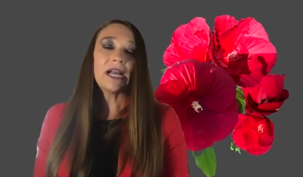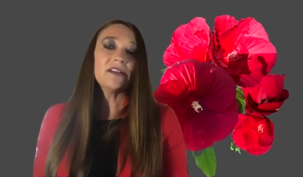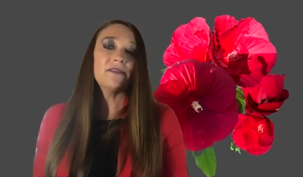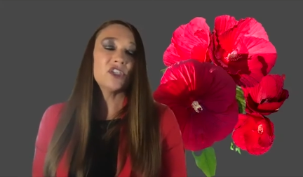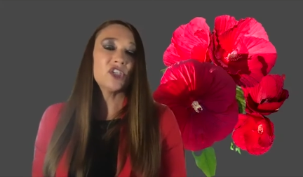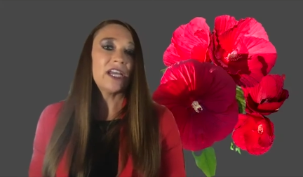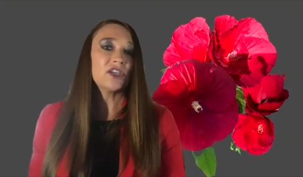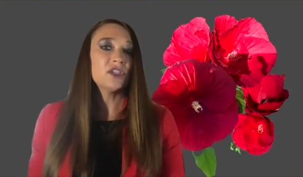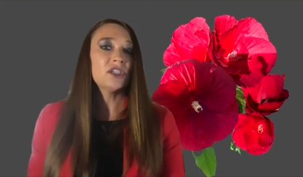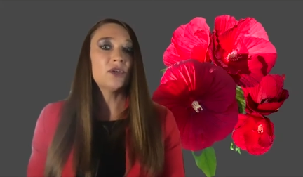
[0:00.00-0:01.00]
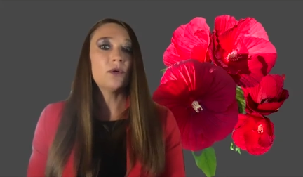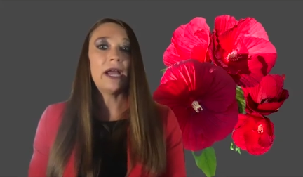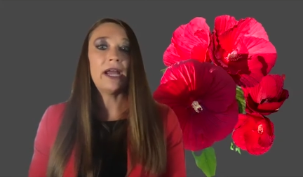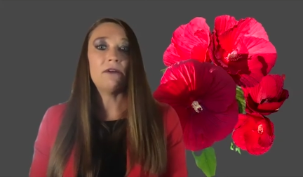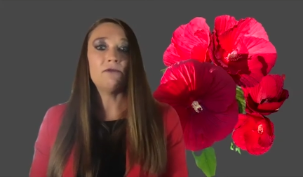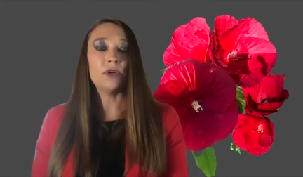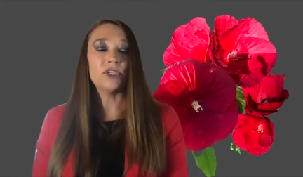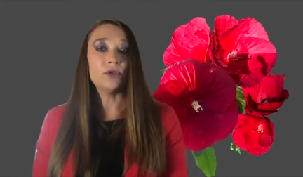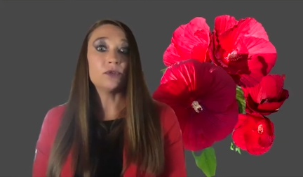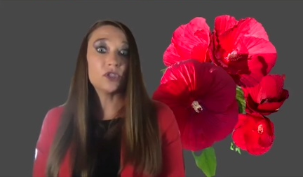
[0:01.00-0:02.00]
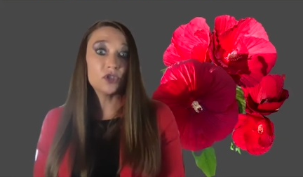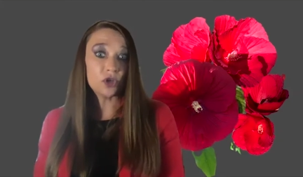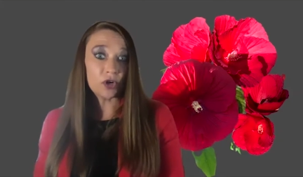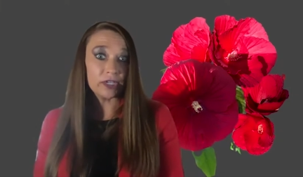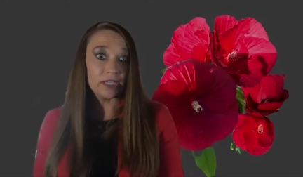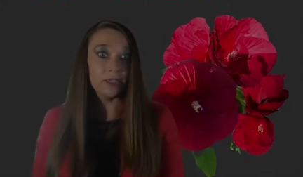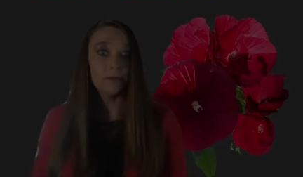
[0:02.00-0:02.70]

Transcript: of education did you have when you started?